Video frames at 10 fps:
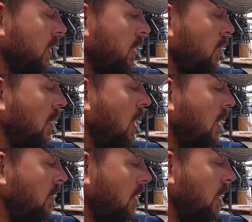You won't
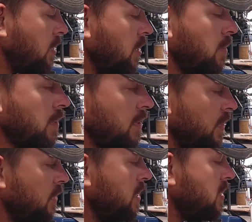have a lot of trouble if
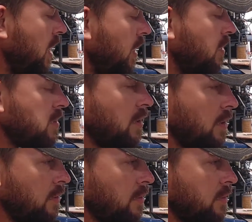you just take it
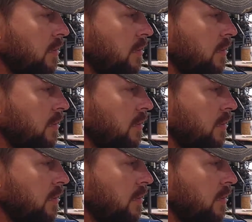slow.